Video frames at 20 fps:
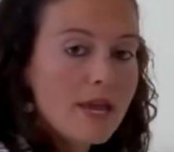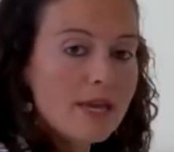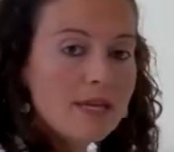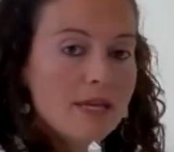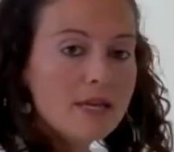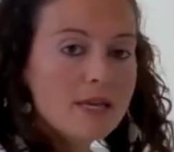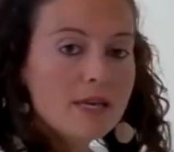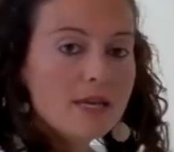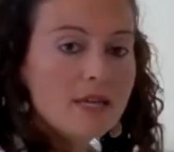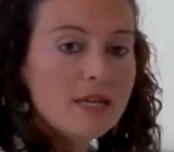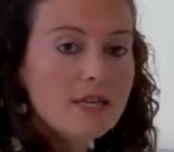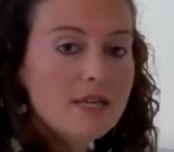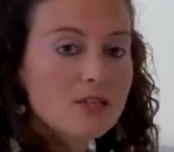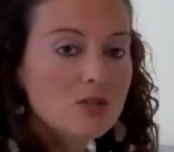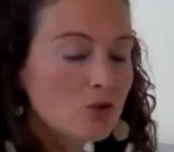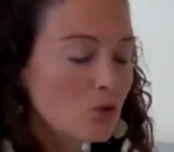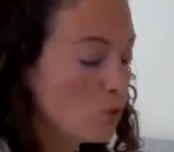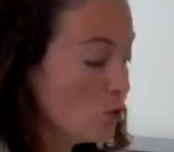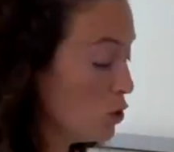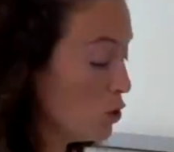way
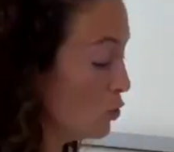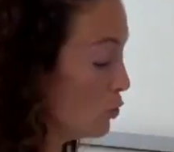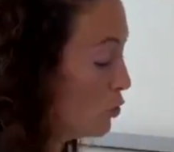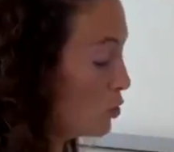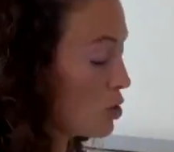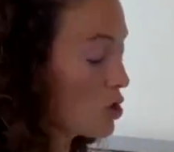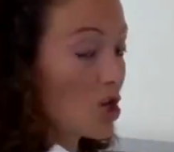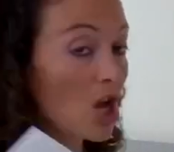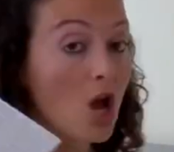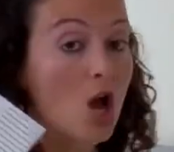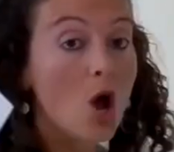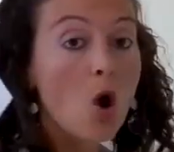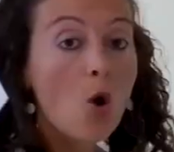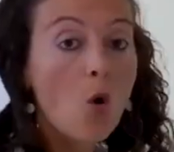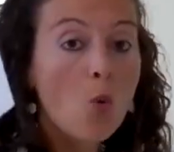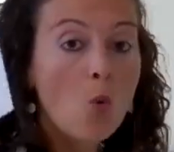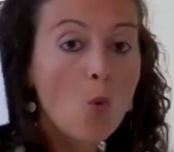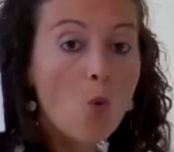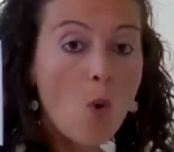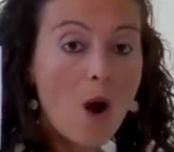is to use
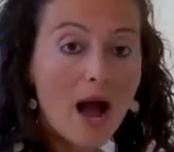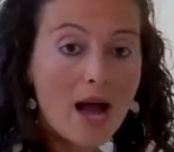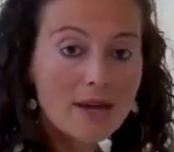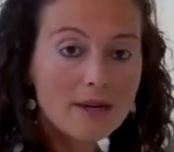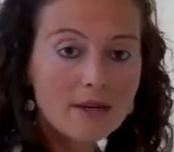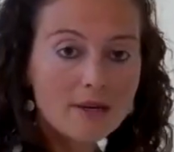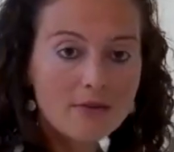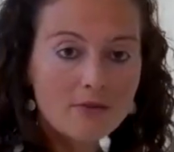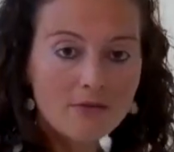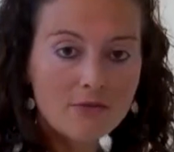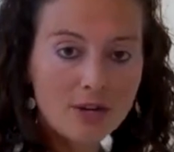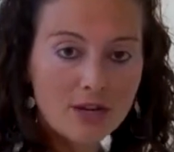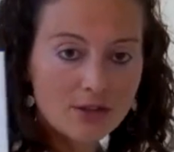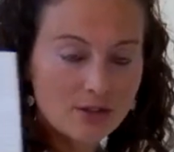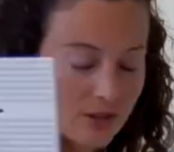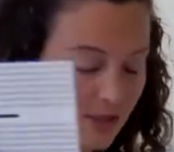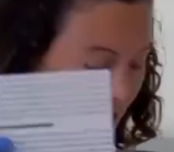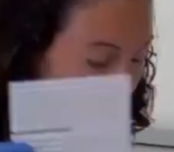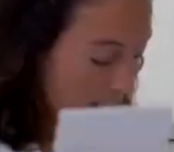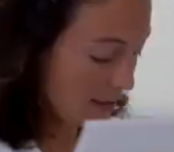1
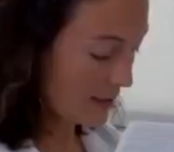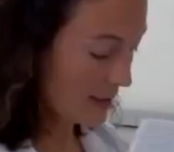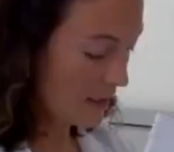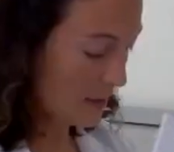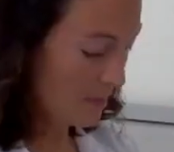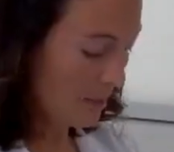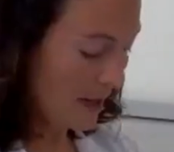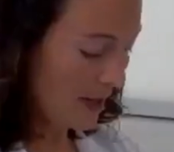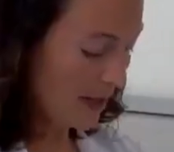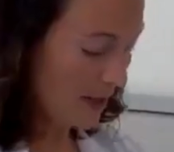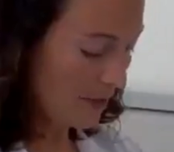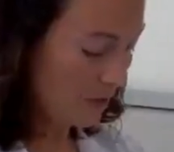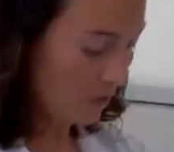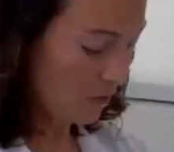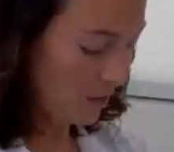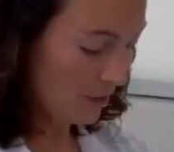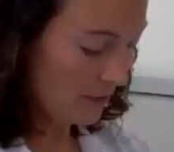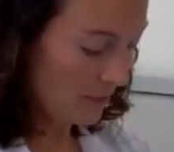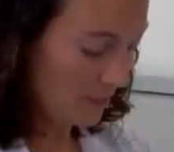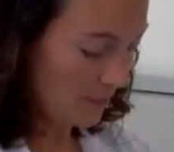vertical
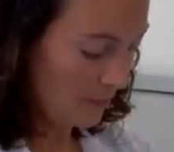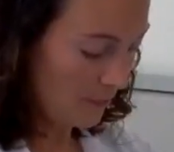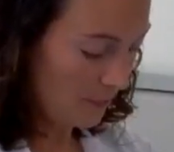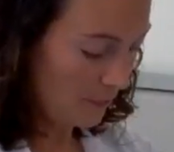separator.